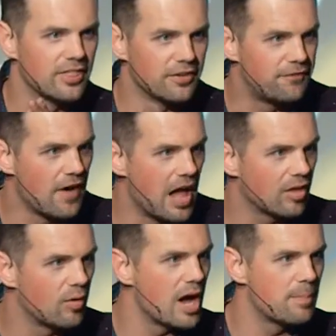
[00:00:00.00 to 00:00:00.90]
the
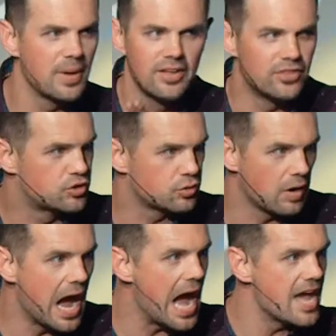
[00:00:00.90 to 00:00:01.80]
follow-up, the
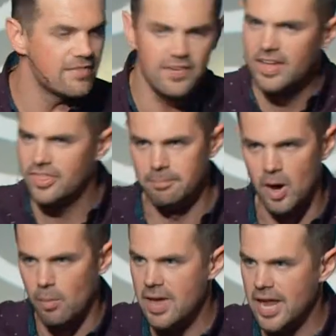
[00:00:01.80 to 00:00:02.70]
drive, the
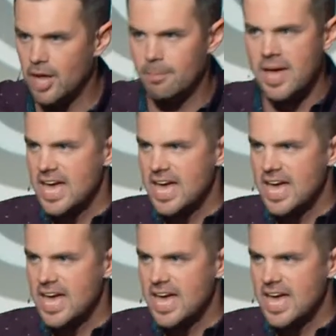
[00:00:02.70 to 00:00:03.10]
momentum,